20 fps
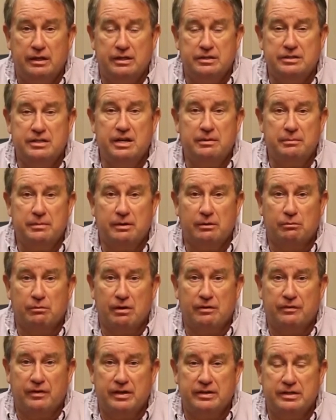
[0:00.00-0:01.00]
is get me a
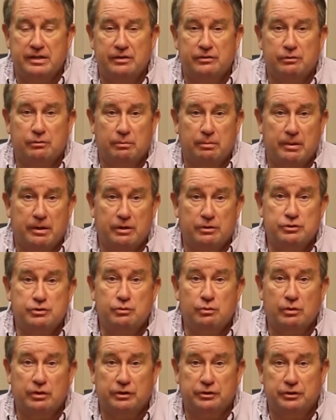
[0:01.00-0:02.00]
rough idea of the
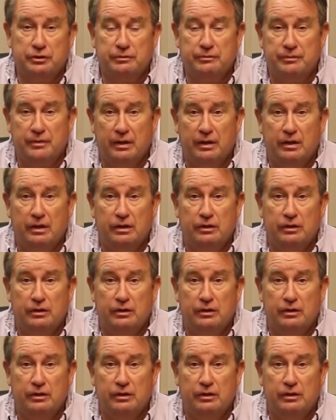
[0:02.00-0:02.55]
repairs you want to do.